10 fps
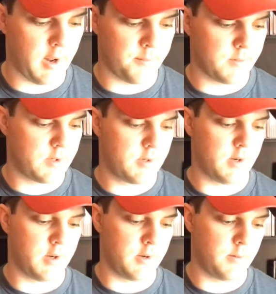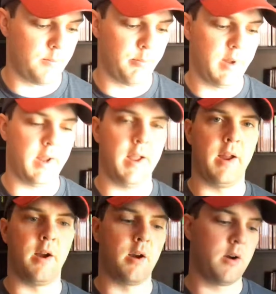games. Big
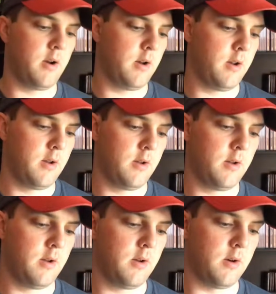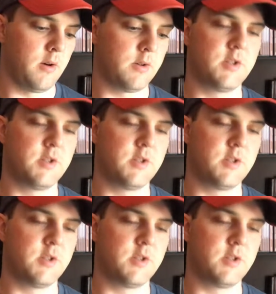Air, or